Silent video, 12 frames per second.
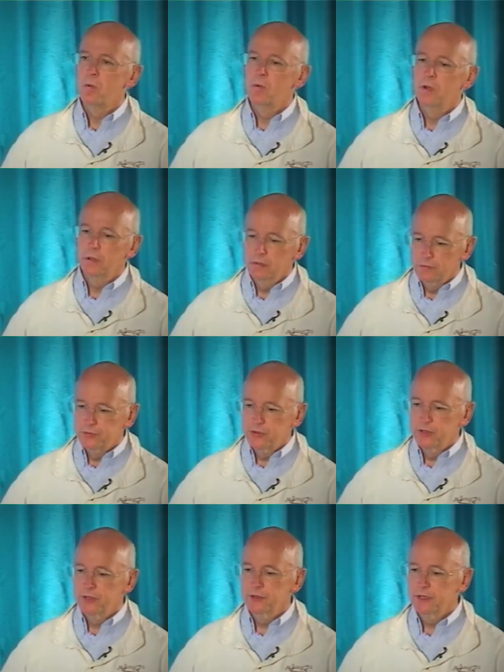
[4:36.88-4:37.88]
Well,
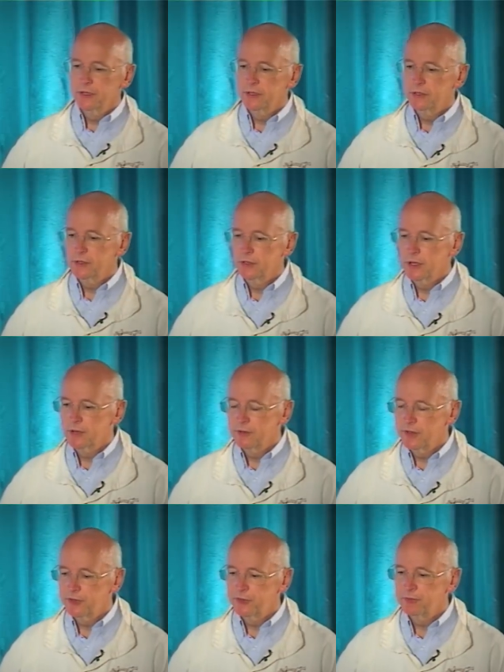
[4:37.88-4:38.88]
during the
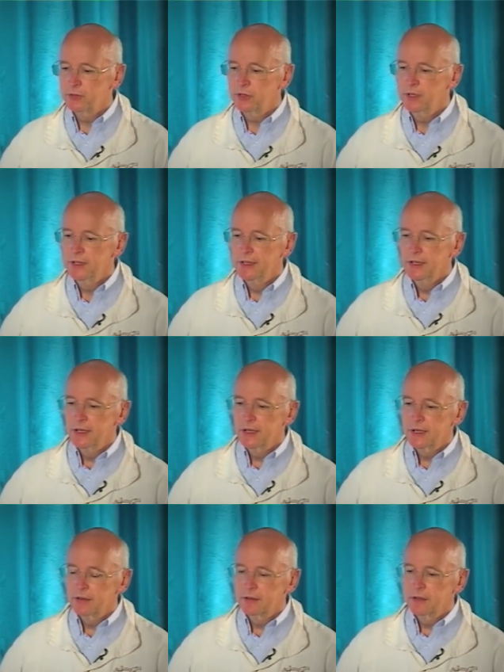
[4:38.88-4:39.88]
festival,
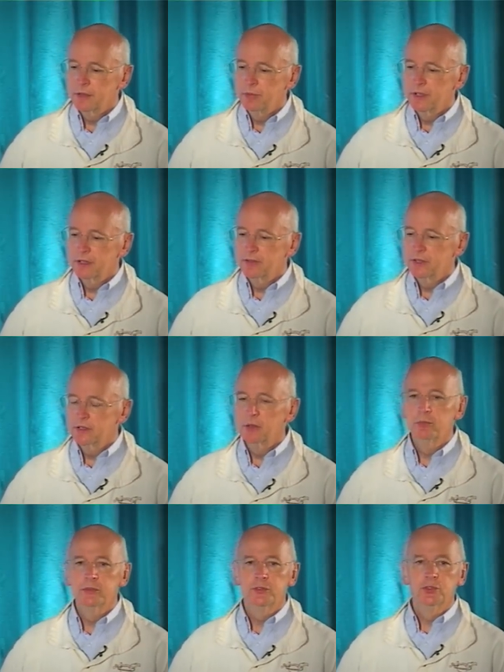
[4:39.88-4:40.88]
I've been giving a
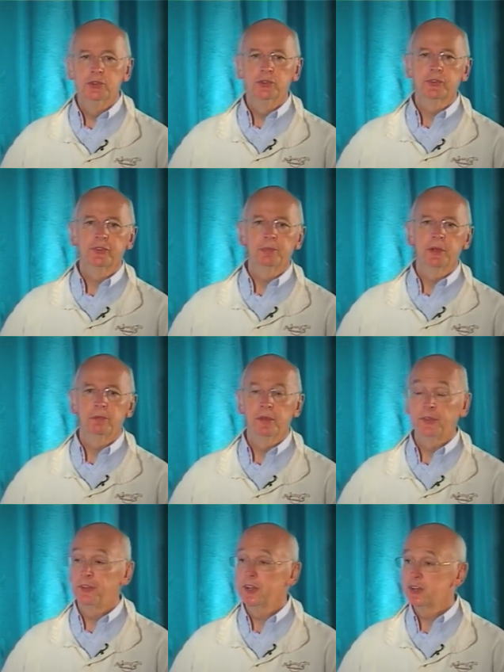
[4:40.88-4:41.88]
number of talks about
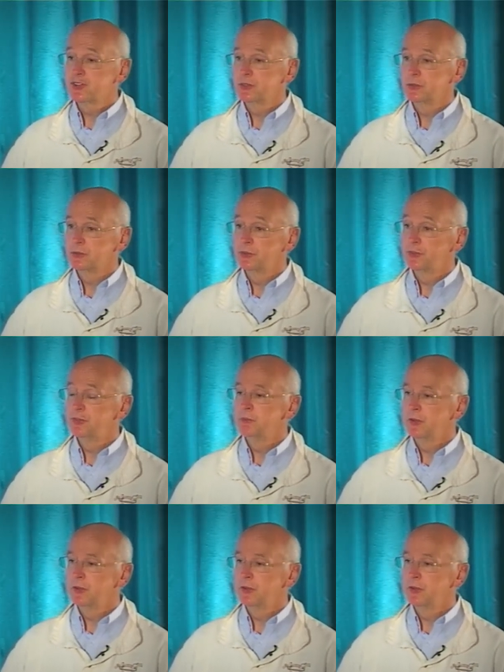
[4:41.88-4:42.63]
meditation, Christian